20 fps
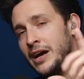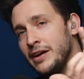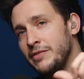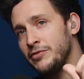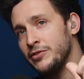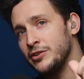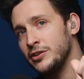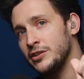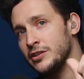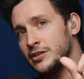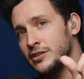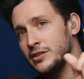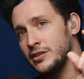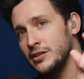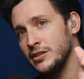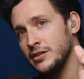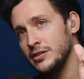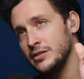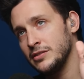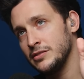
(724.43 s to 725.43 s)
ever
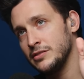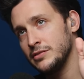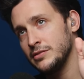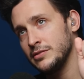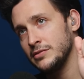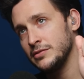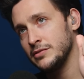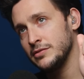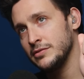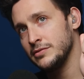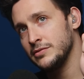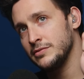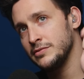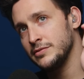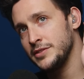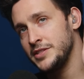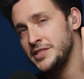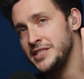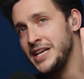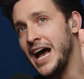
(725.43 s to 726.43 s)

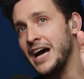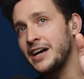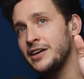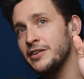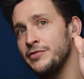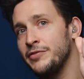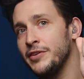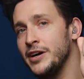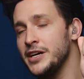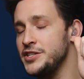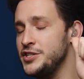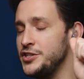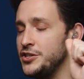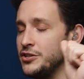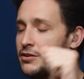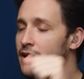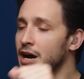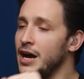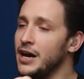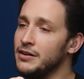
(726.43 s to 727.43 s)
sacrificed
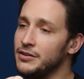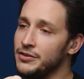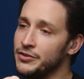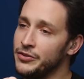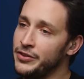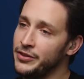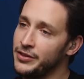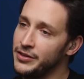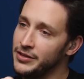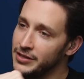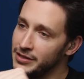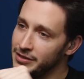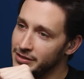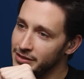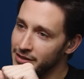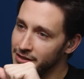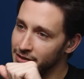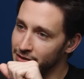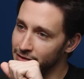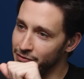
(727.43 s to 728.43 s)
your health
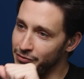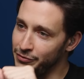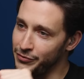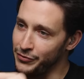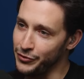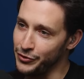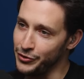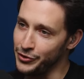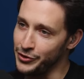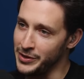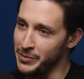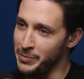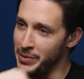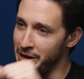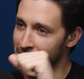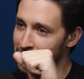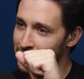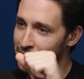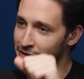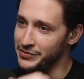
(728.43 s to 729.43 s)
for the
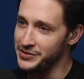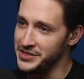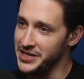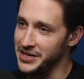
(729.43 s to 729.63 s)
benefit of